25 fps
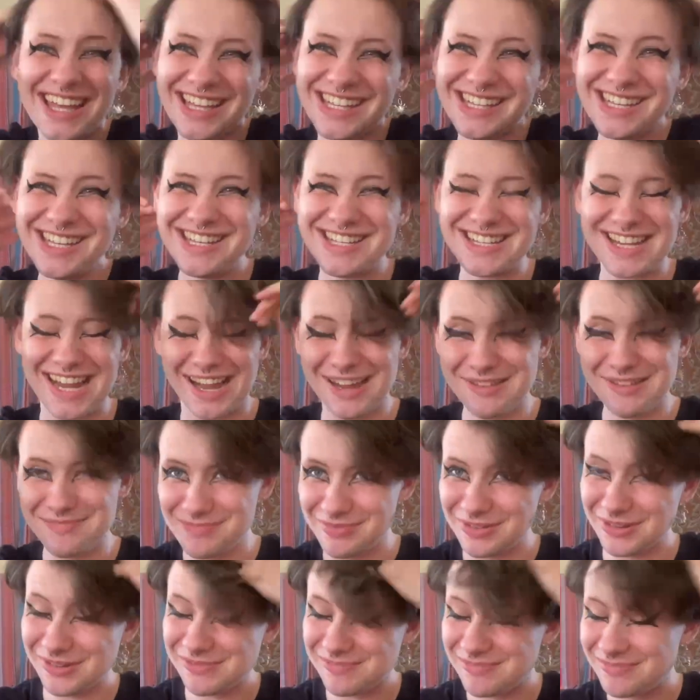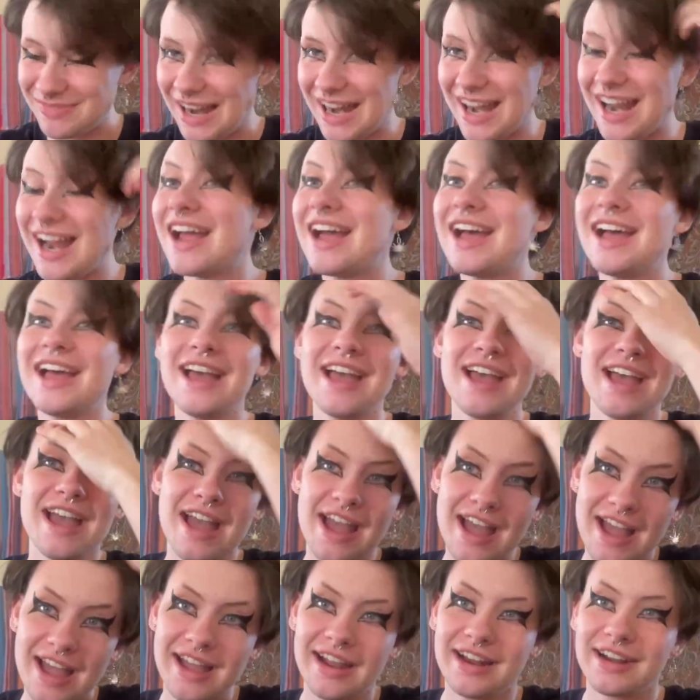and I put my
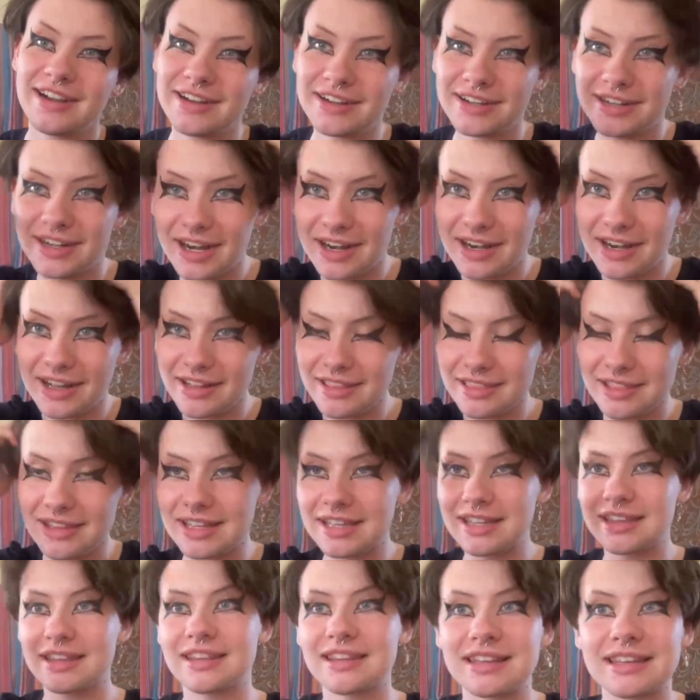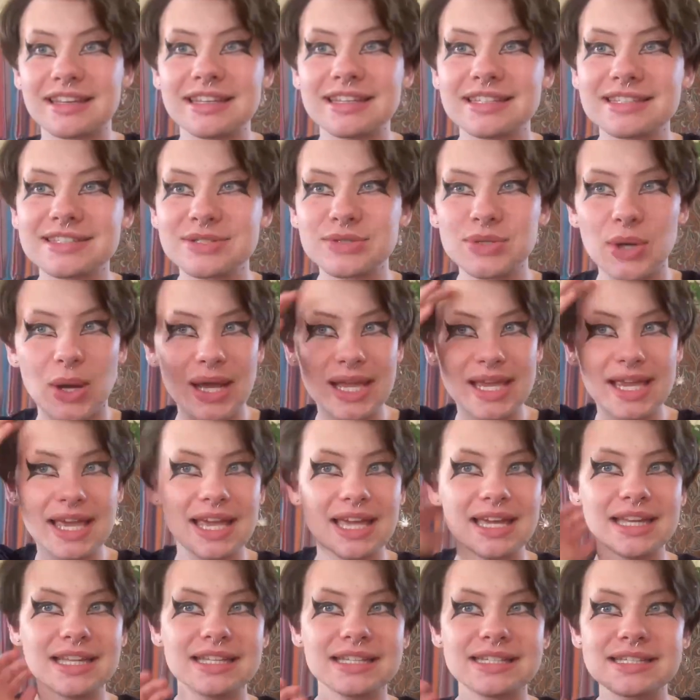hair uh, like this so I
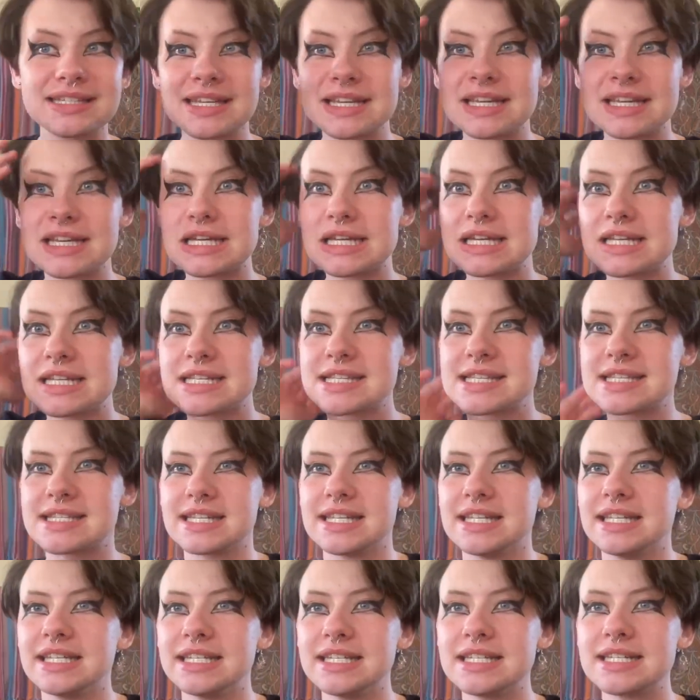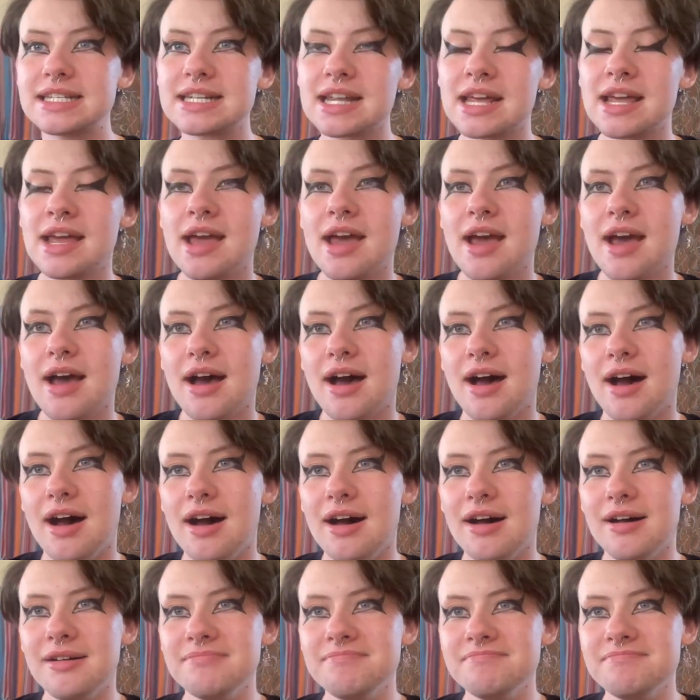can't see it.
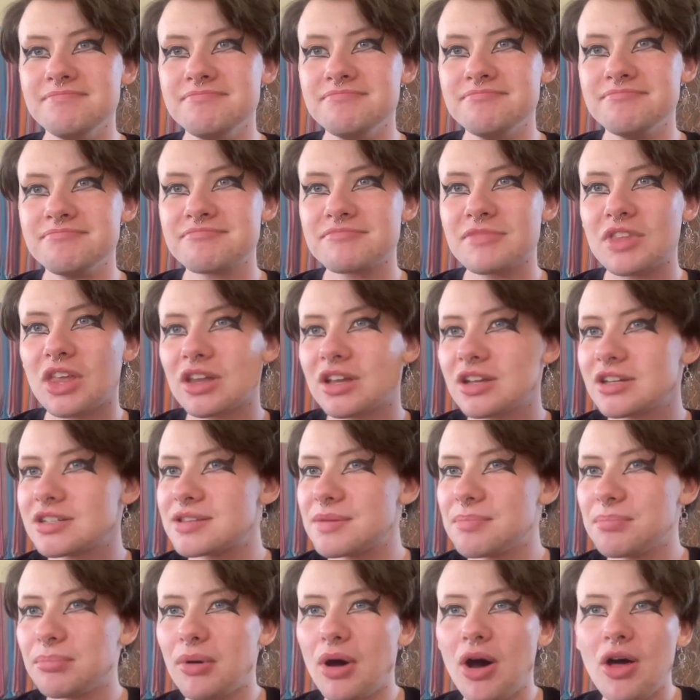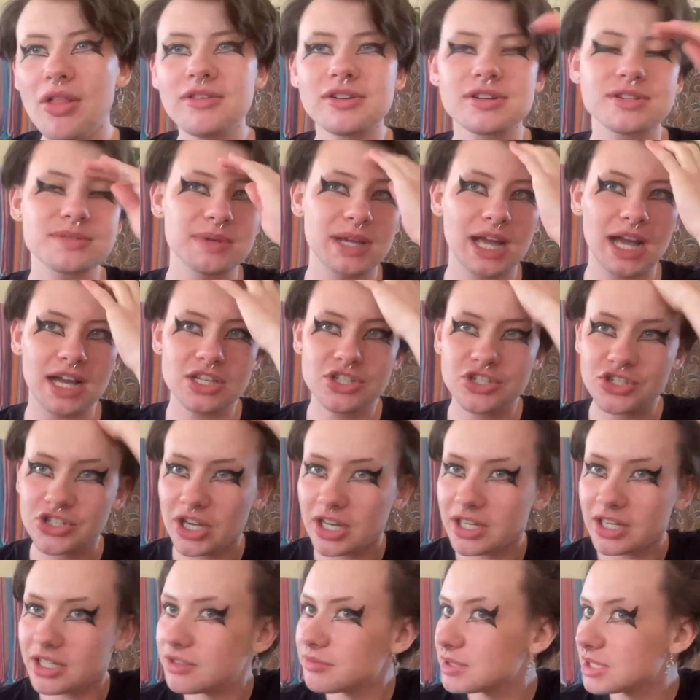Because um, it bothers me. I
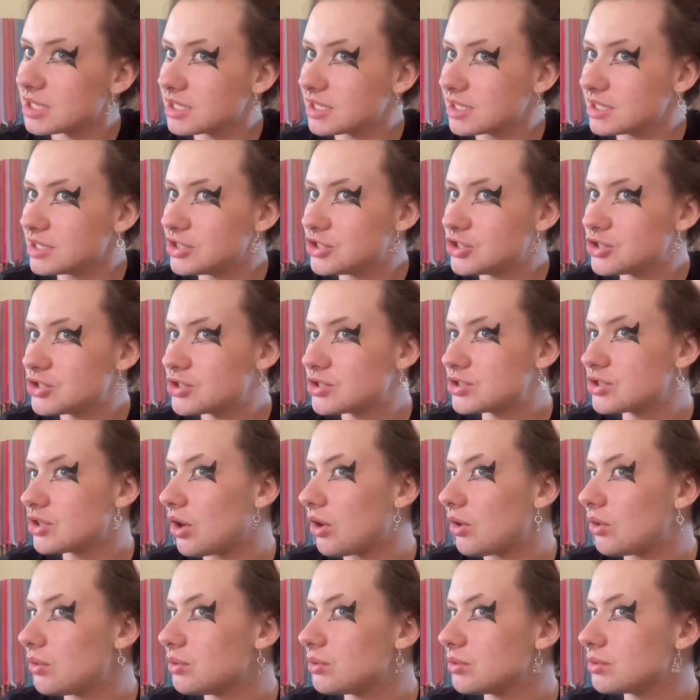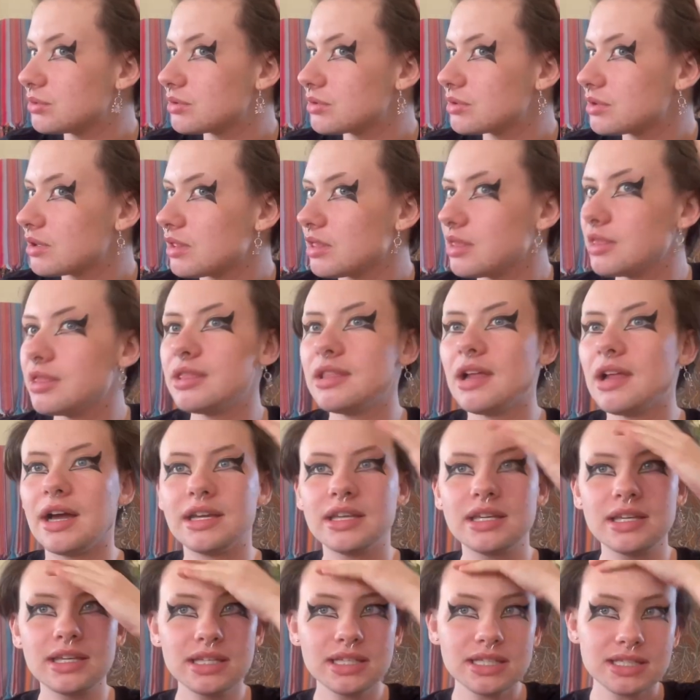genuinely don't
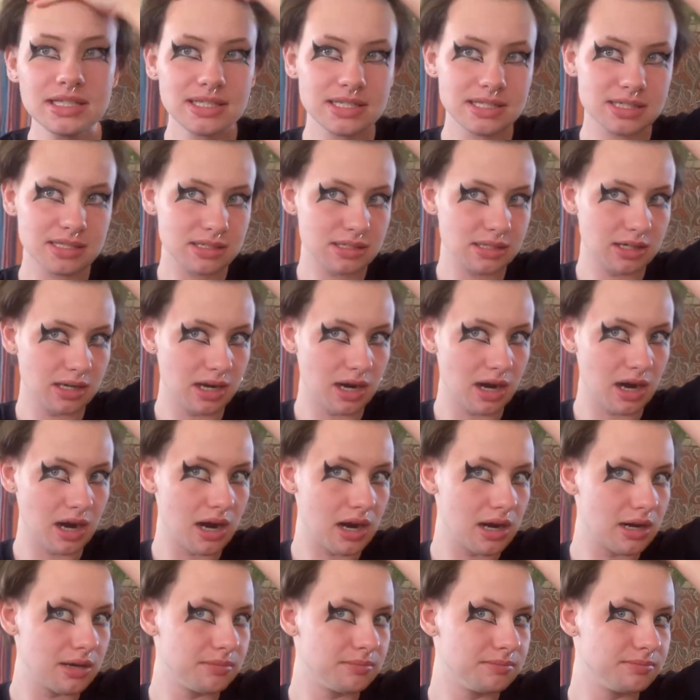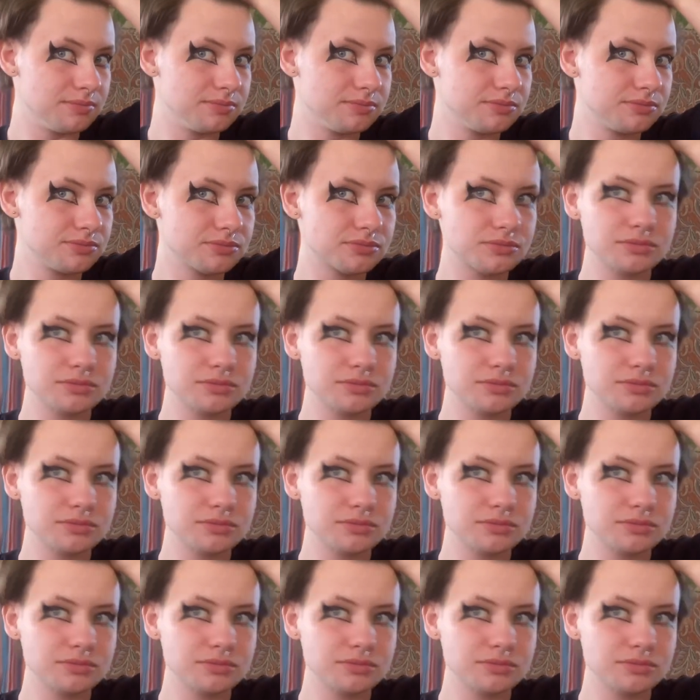like it. Um,